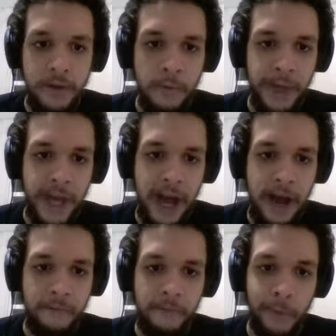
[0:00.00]
We
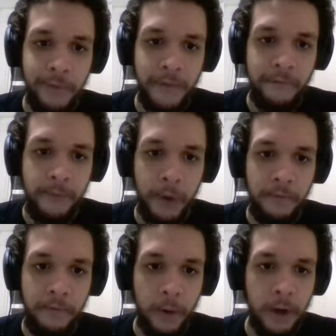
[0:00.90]
have the full
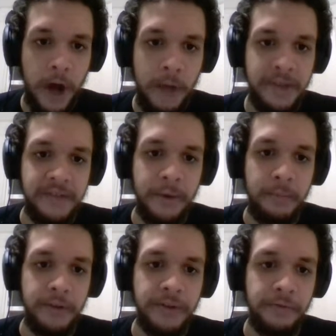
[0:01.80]
4 copies of
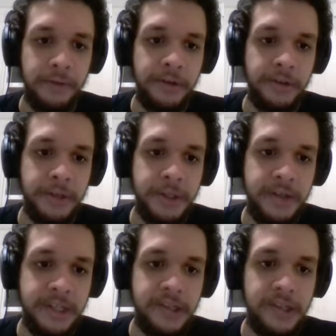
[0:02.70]
Compulsive Research.
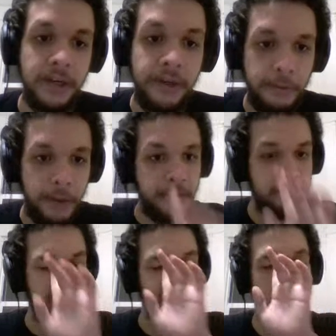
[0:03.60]
This is another one of the
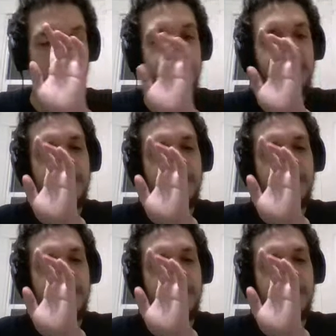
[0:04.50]
best cards in the